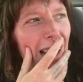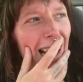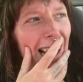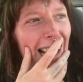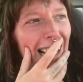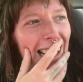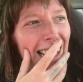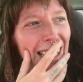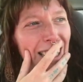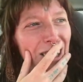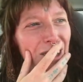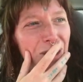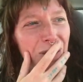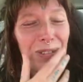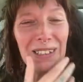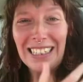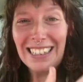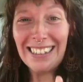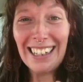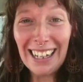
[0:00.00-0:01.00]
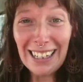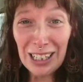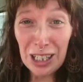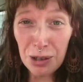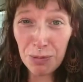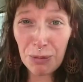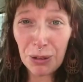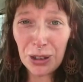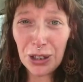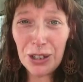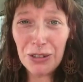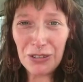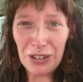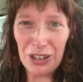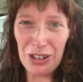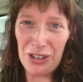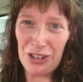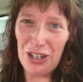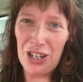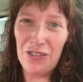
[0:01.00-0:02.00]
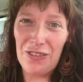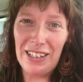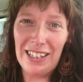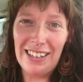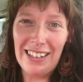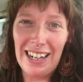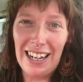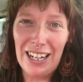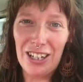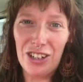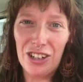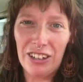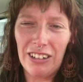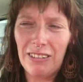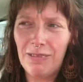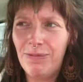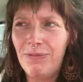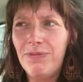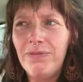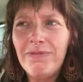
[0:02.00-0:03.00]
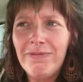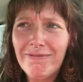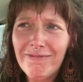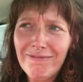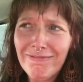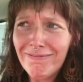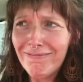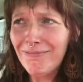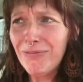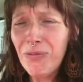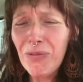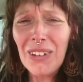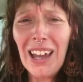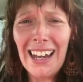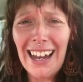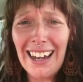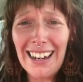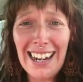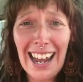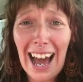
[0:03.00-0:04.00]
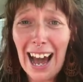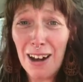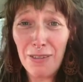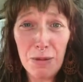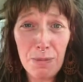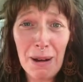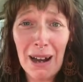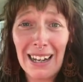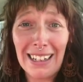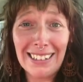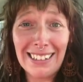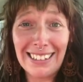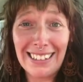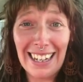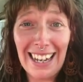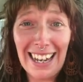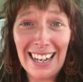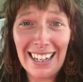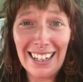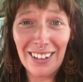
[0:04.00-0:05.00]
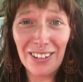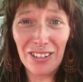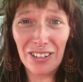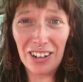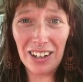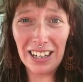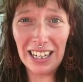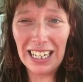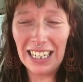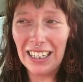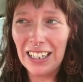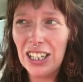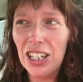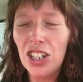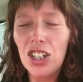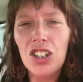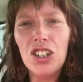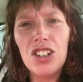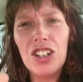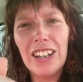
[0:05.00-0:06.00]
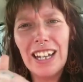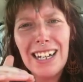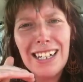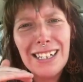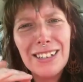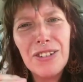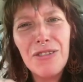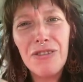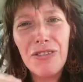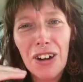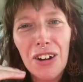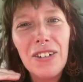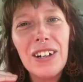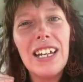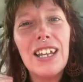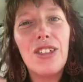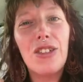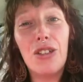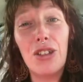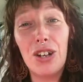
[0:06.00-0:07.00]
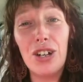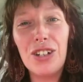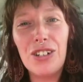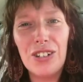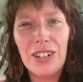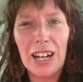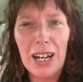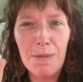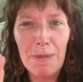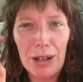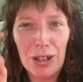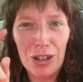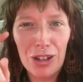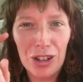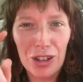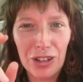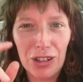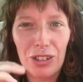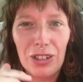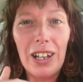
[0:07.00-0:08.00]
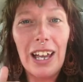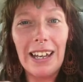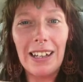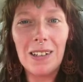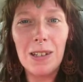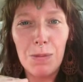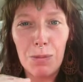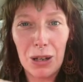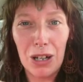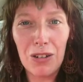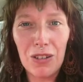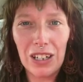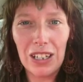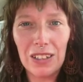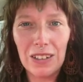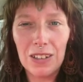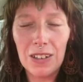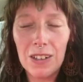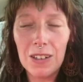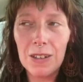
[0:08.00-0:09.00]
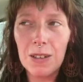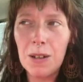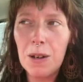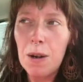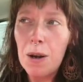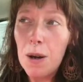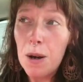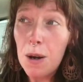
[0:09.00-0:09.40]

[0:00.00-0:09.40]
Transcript: And we decided to pull over at a service station and have a pasty, right? So that is a very third dimensional experience.